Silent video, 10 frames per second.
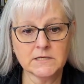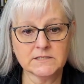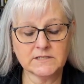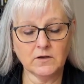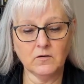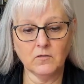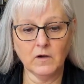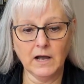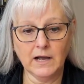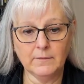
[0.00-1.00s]
So
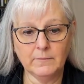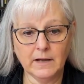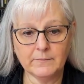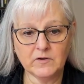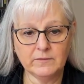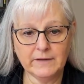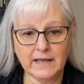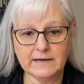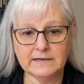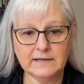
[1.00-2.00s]
I'm going to be
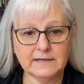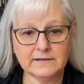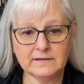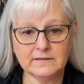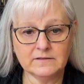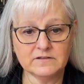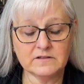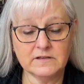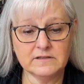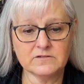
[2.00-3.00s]
editing,
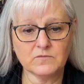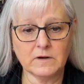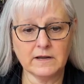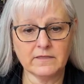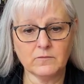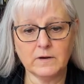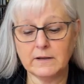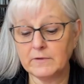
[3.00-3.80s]
then there's one other one.